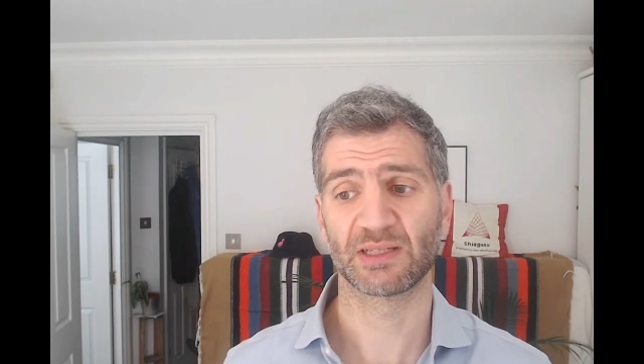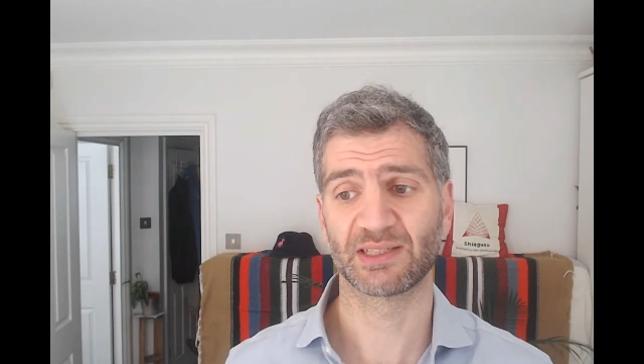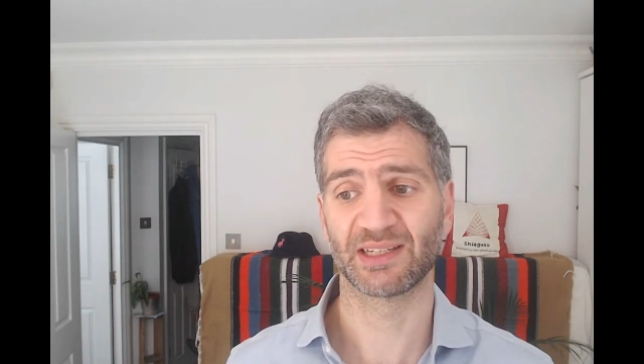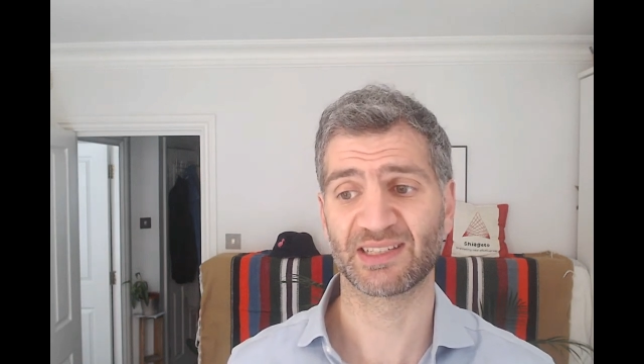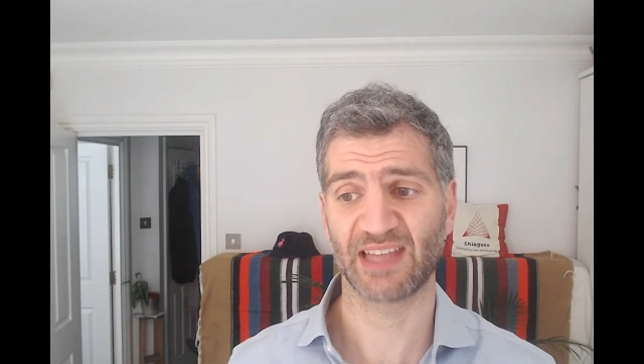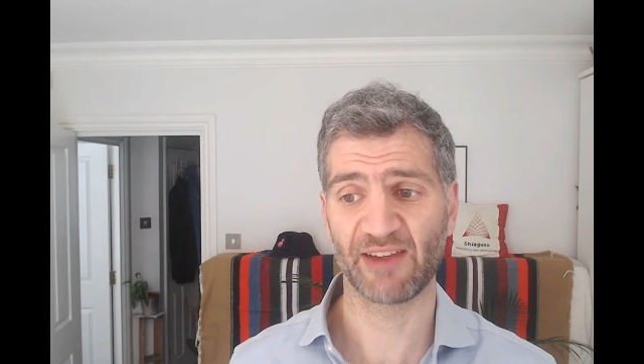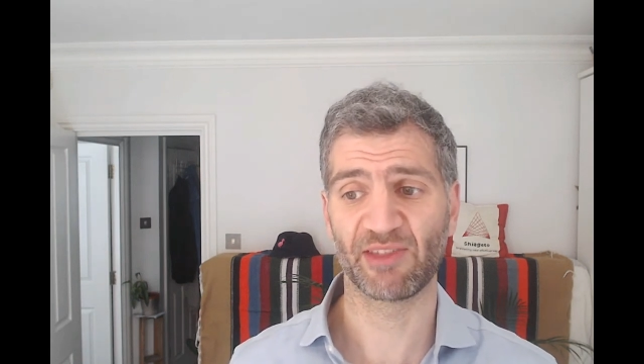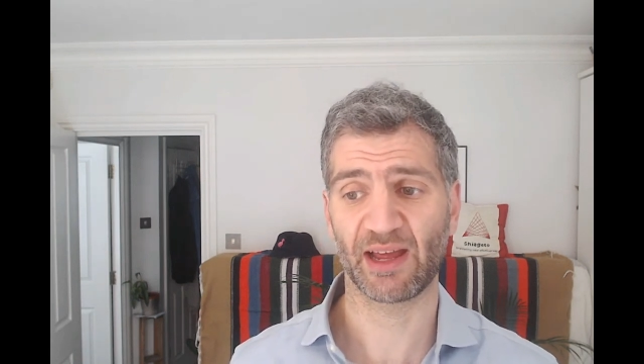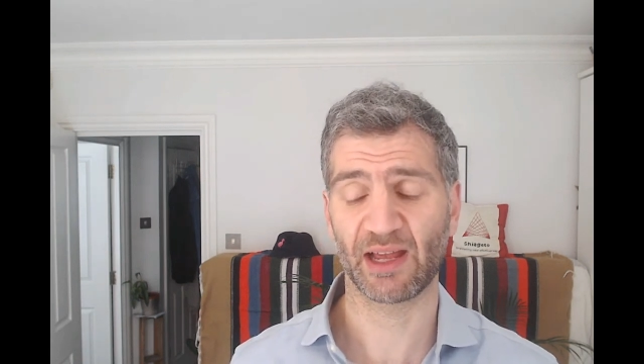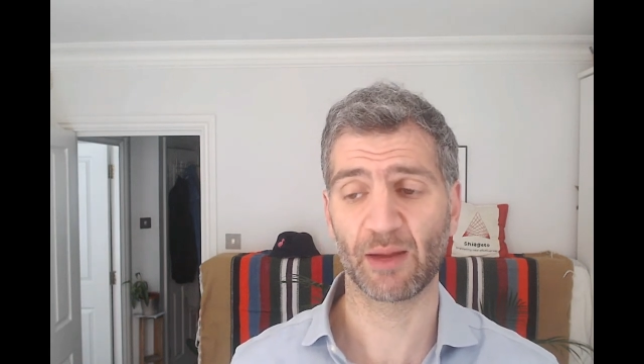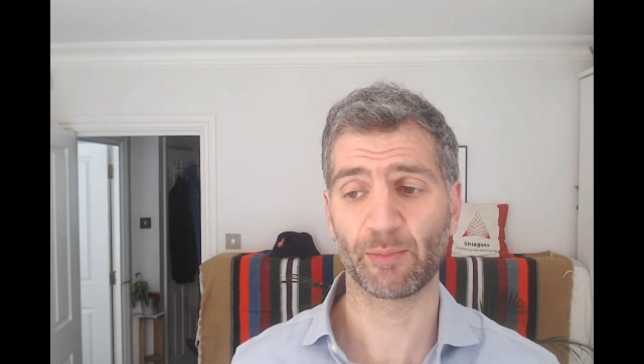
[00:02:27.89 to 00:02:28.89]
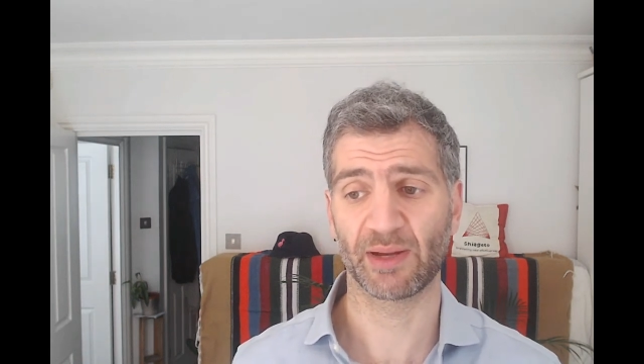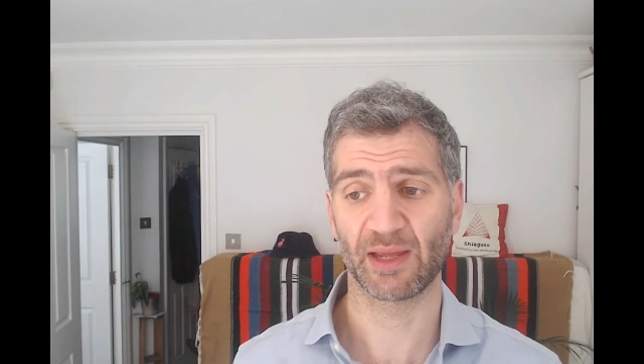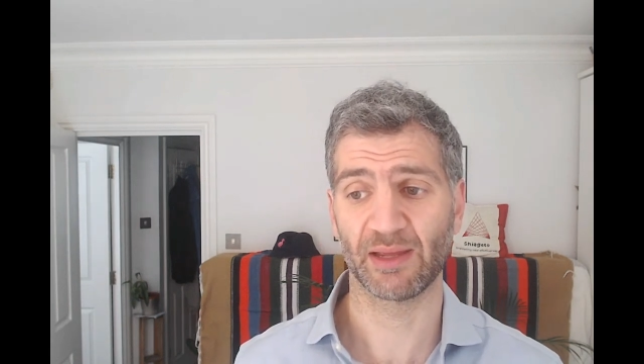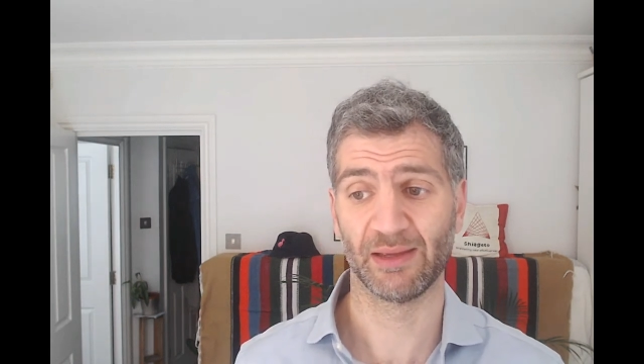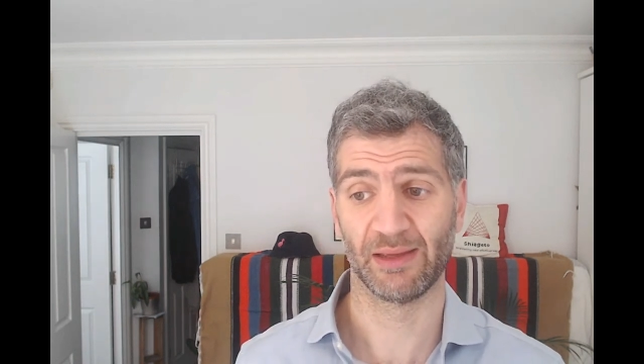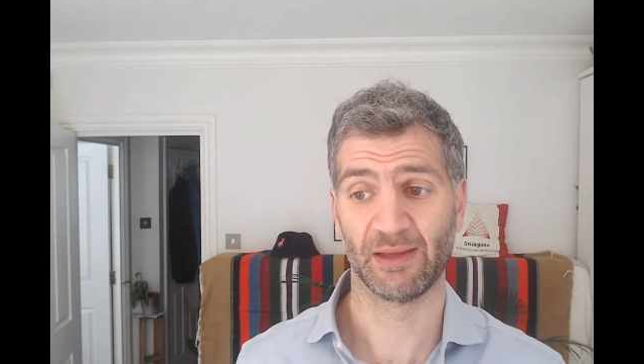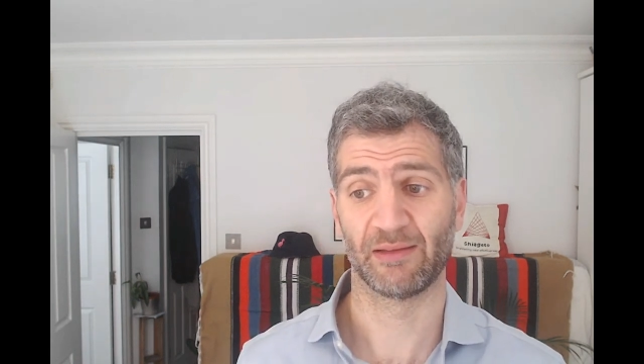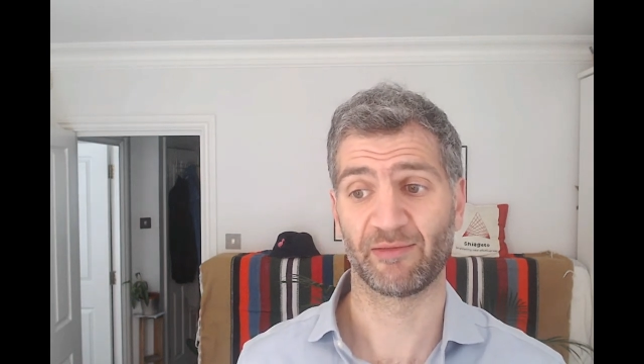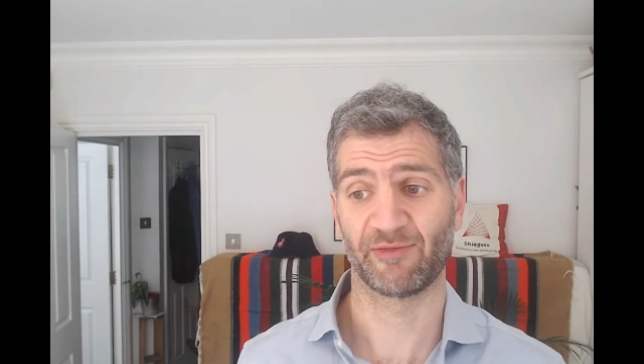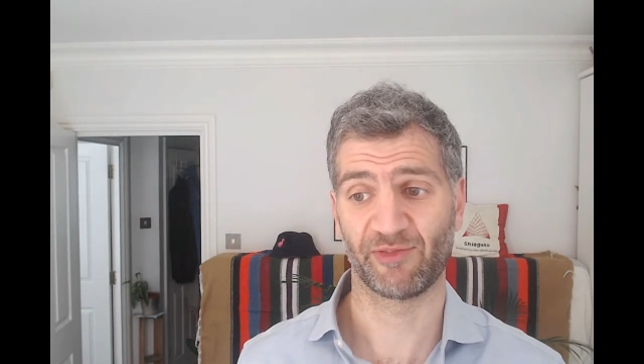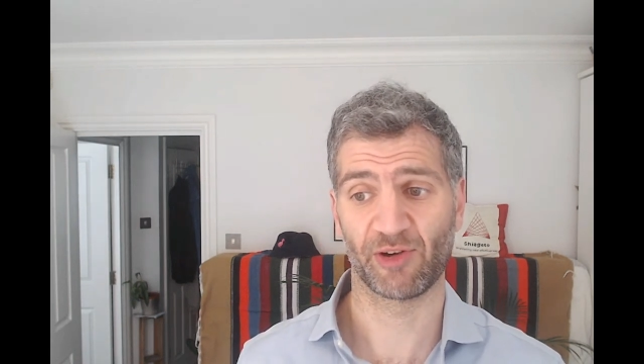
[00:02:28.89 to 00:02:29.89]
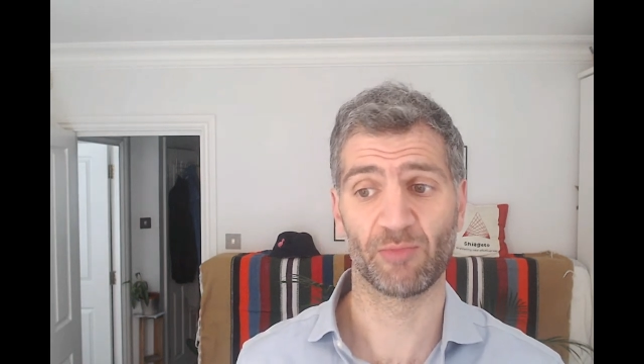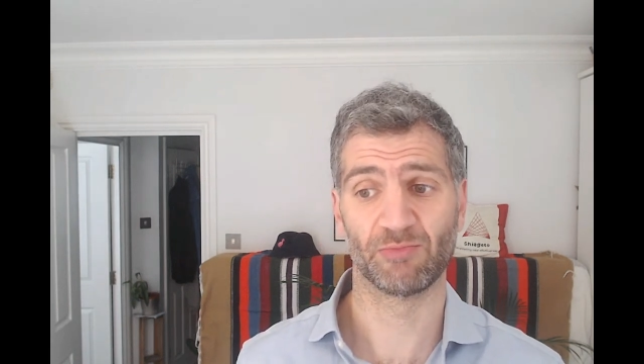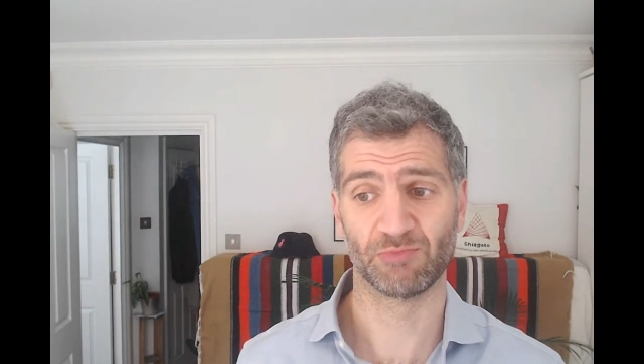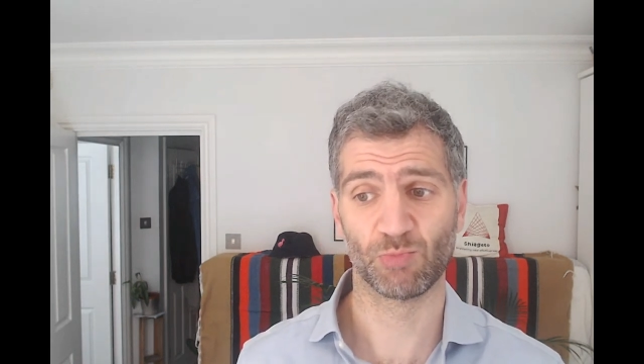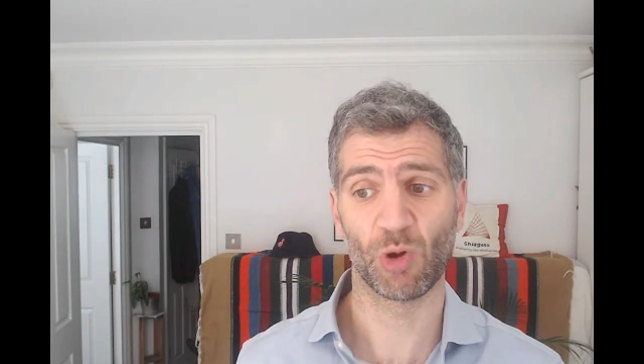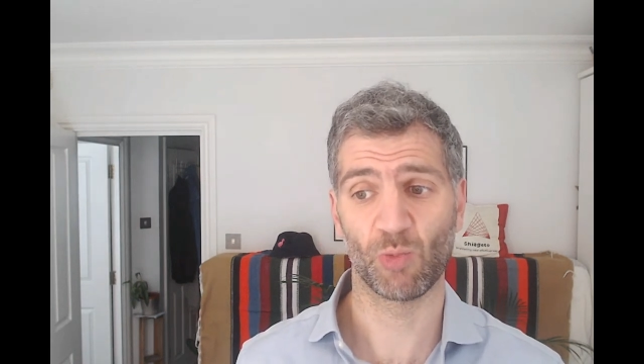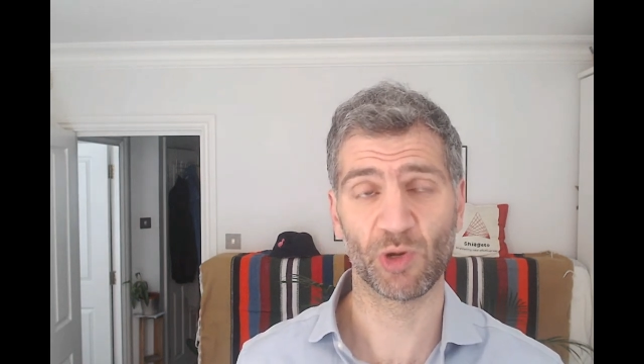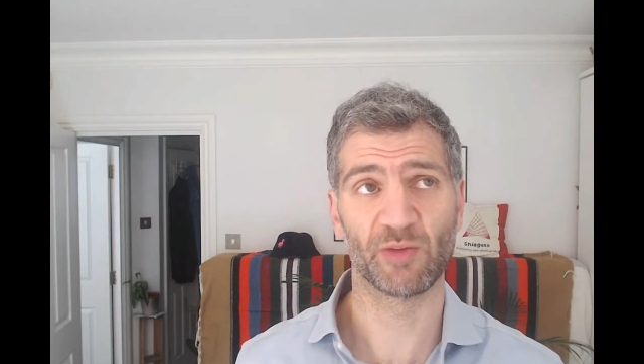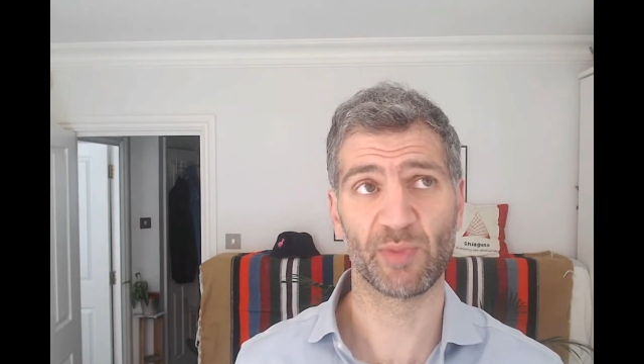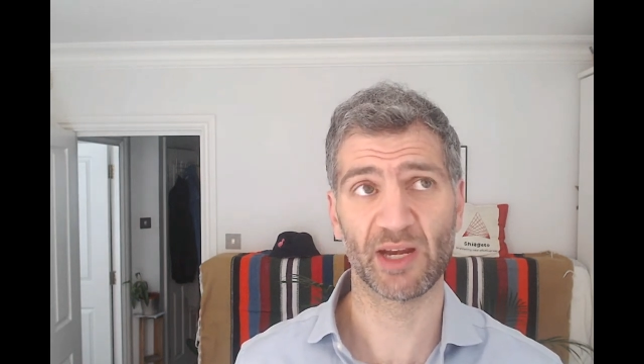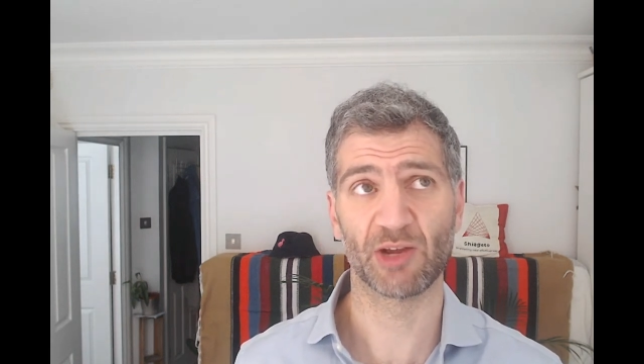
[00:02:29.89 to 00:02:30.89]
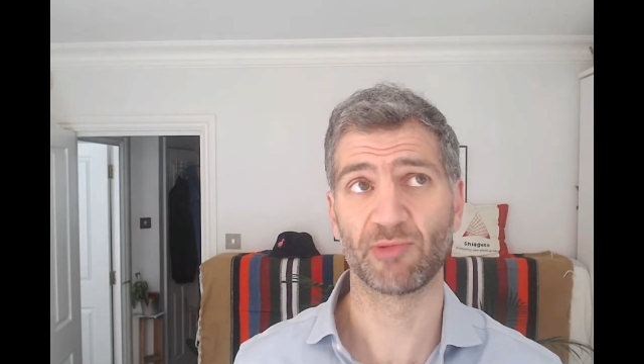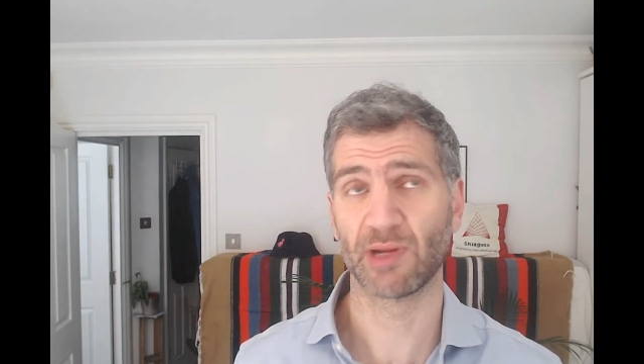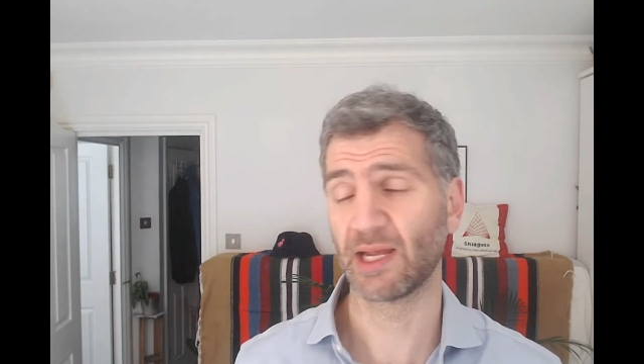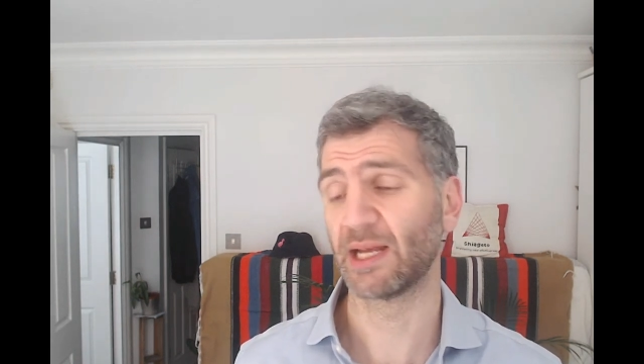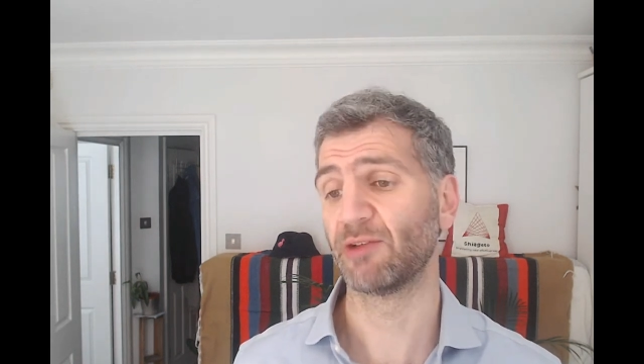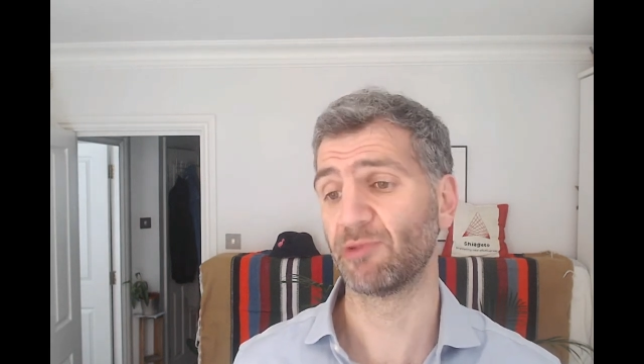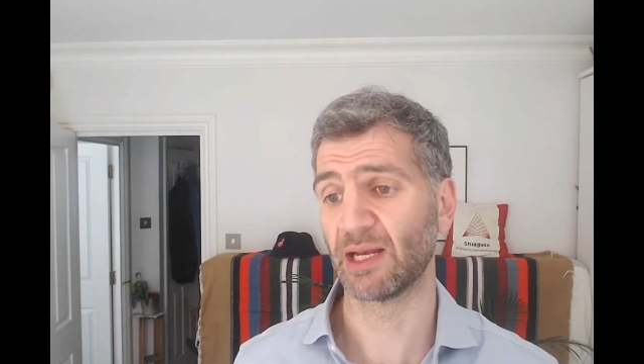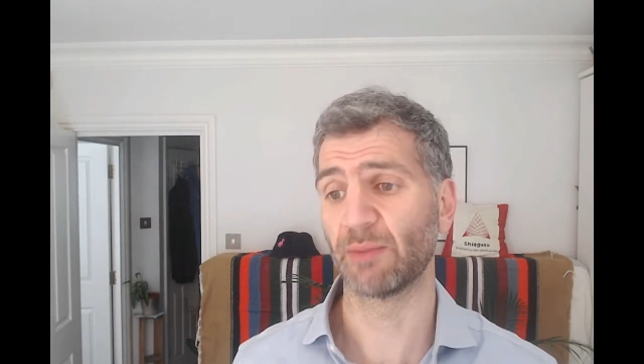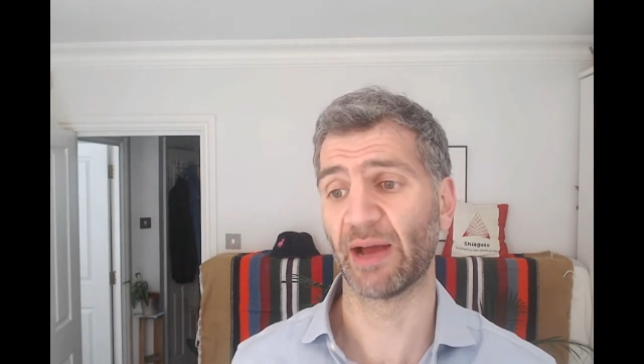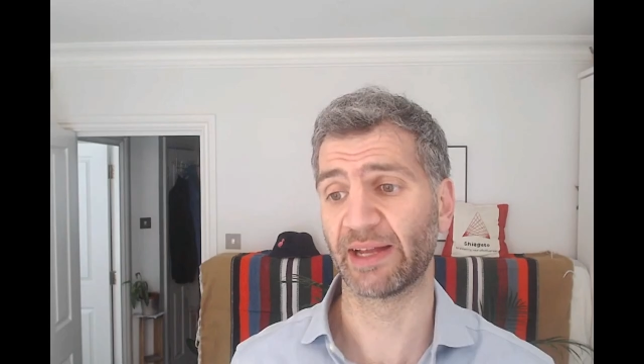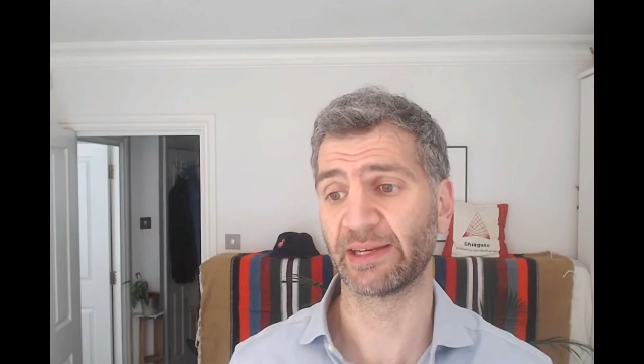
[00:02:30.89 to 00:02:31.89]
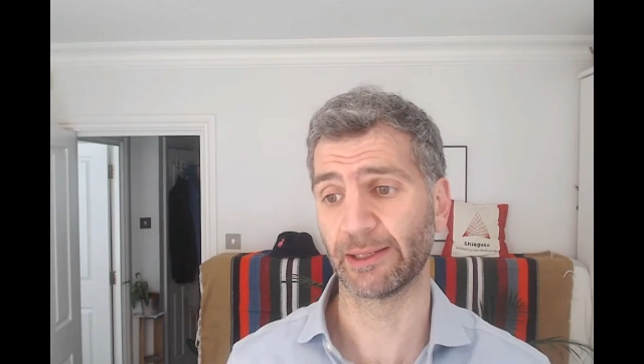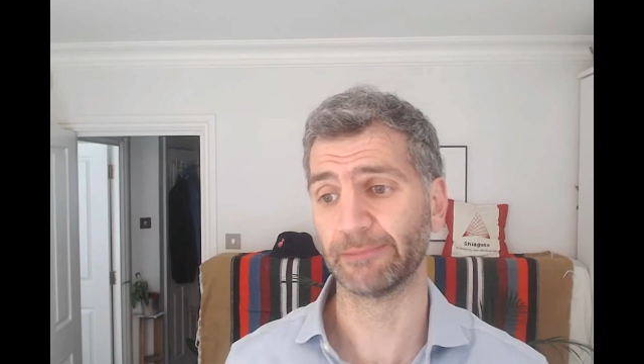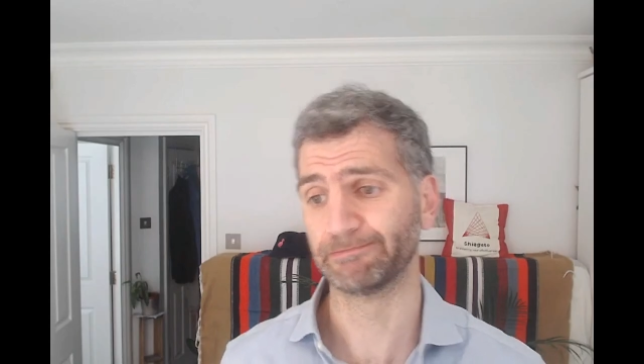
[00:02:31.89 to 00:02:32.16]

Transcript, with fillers: to save that company from what would have been a really, really bad year.